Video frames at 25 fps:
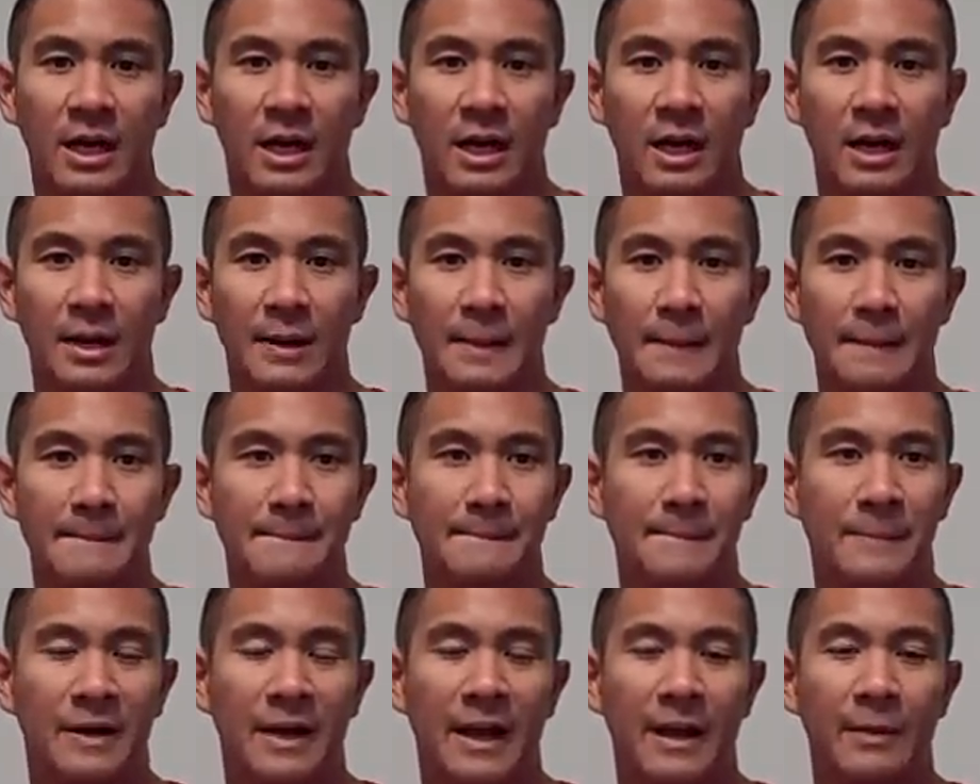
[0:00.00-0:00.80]
Uh,
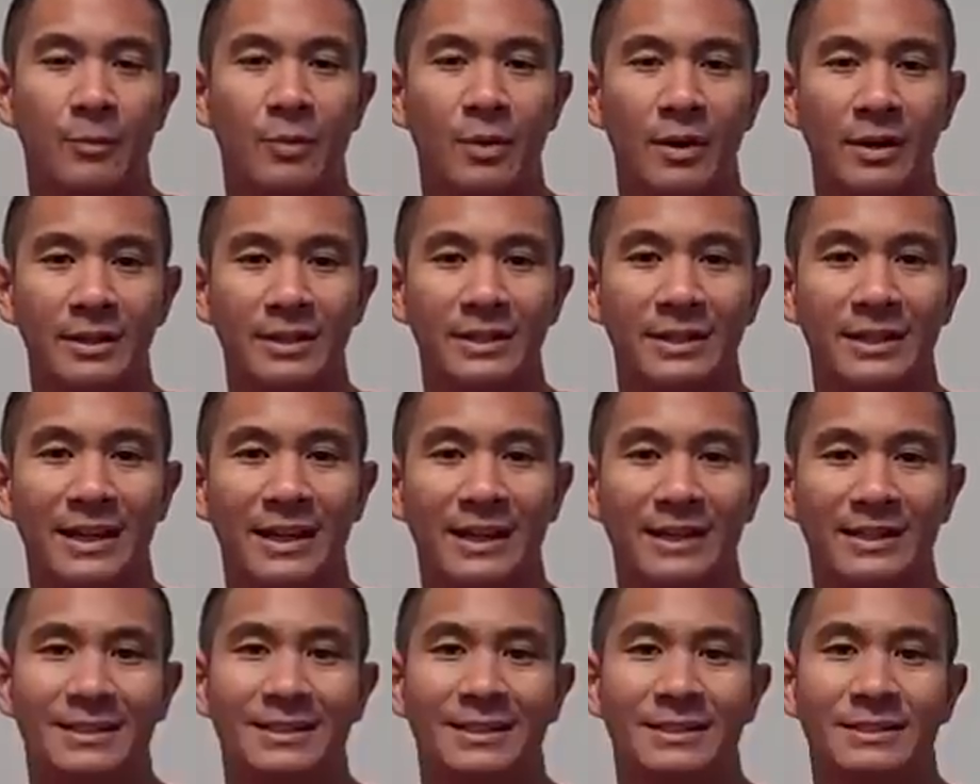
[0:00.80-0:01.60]
but I wanted to
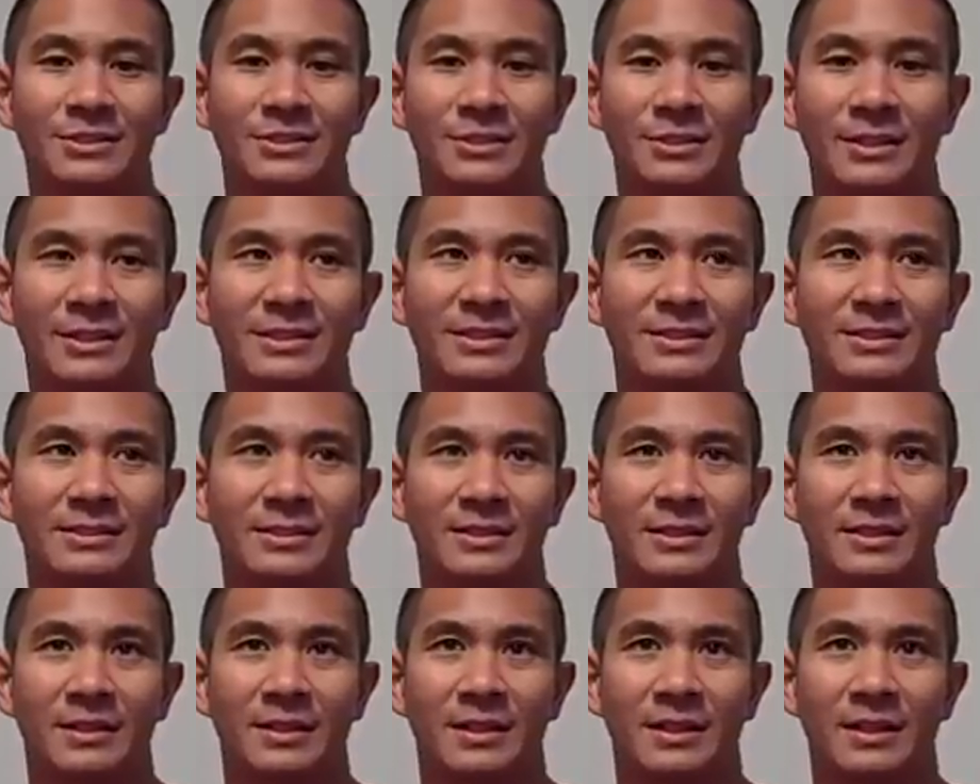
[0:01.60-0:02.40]
kind of let you
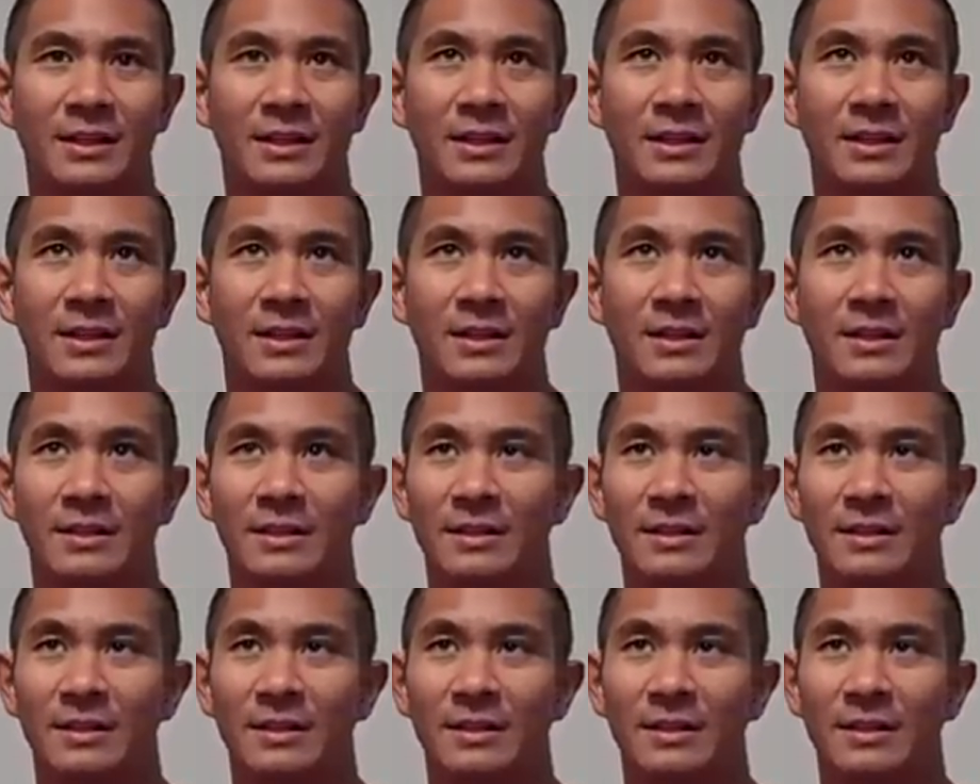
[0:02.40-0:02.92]
guys, uh,